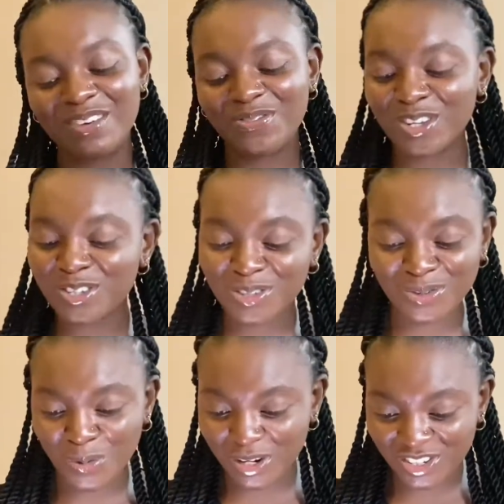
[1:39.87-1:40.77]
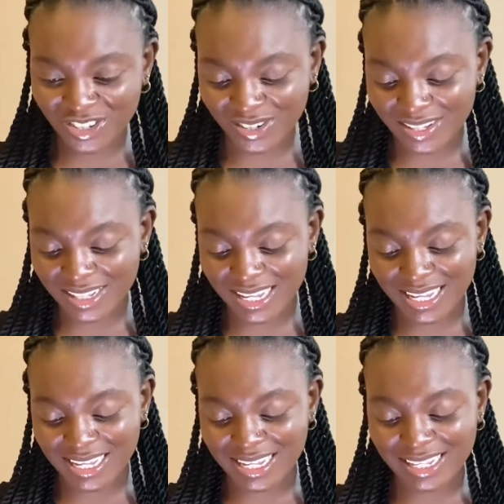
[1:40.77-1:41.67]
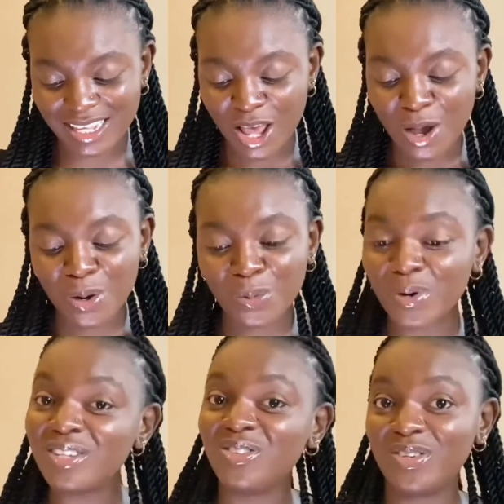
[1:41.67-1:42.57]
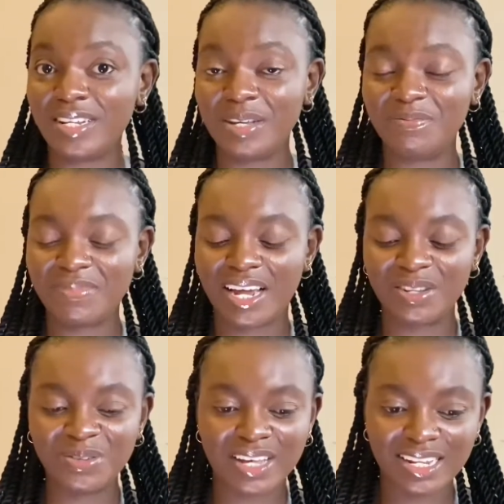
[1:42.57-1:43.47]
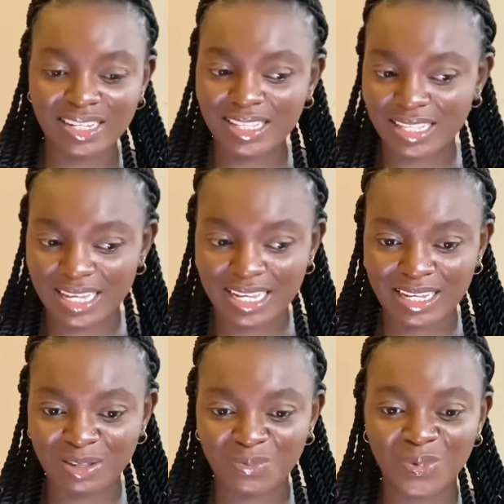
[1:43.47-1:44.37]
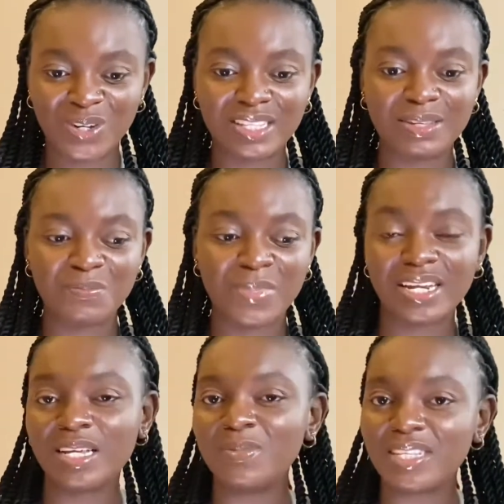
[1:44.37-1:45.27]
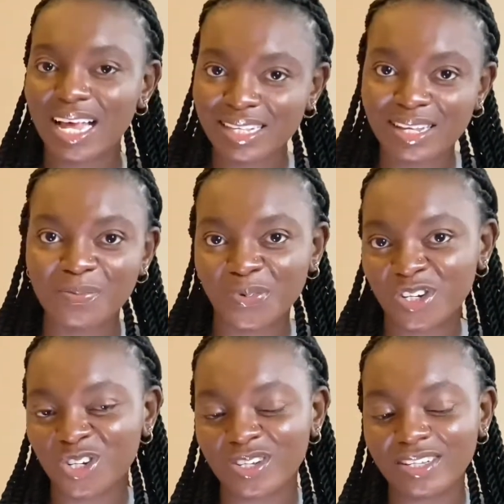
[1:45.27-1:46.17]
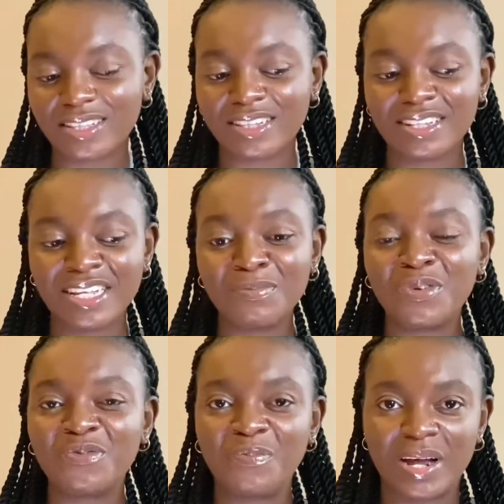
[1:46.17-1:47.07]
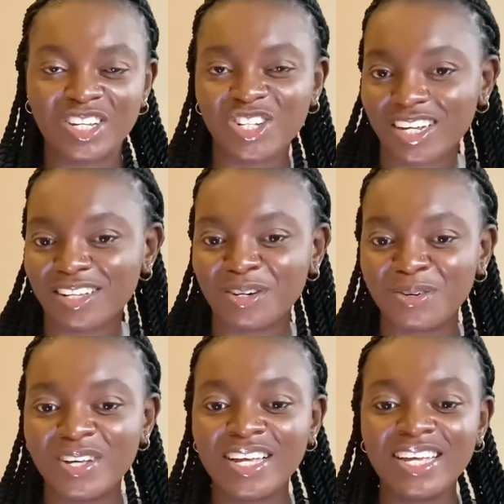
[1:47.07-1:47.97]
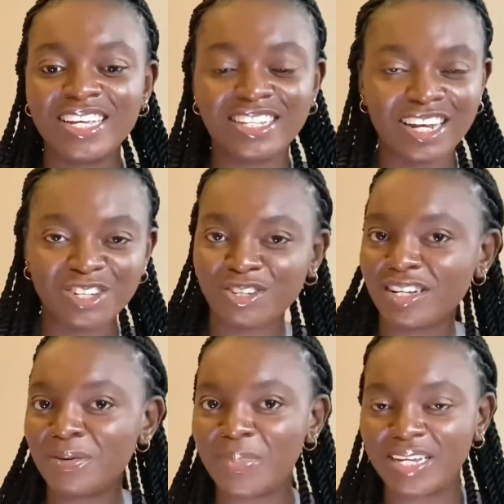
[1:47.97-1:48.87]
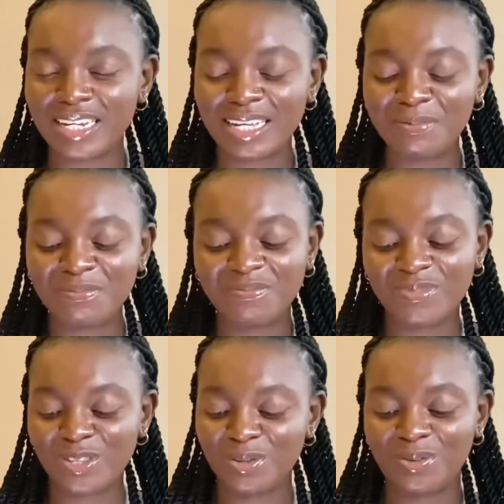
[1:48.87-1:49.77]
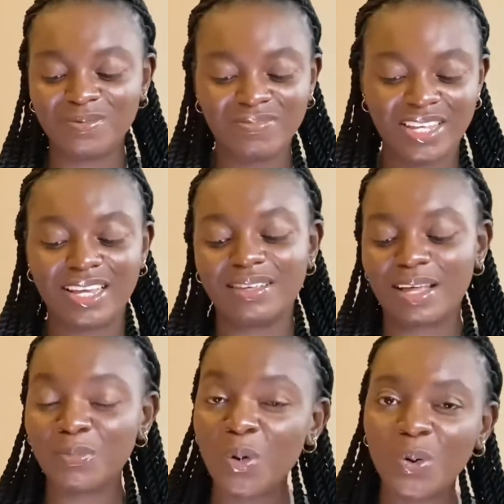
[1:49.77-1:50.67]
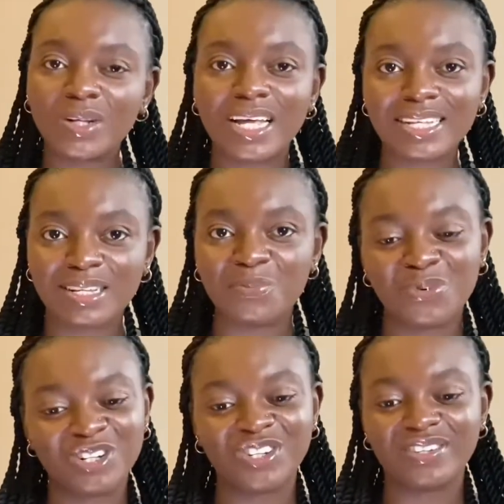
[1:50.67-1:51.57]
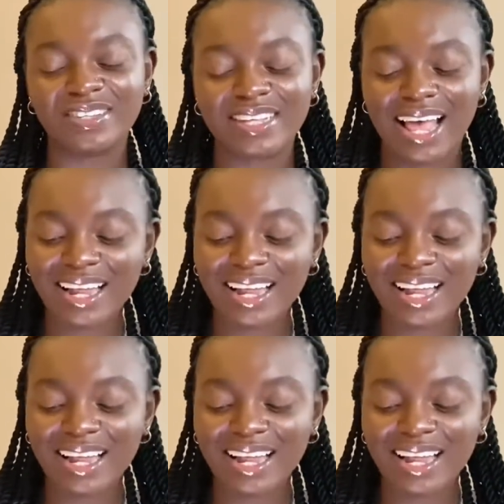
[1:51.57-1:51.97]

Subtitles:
First question is, what is your name? I know that I didn't say it, but my name is Asa Precious. The name of my channel is actually my name. So yeah, I'm called Asa Precious.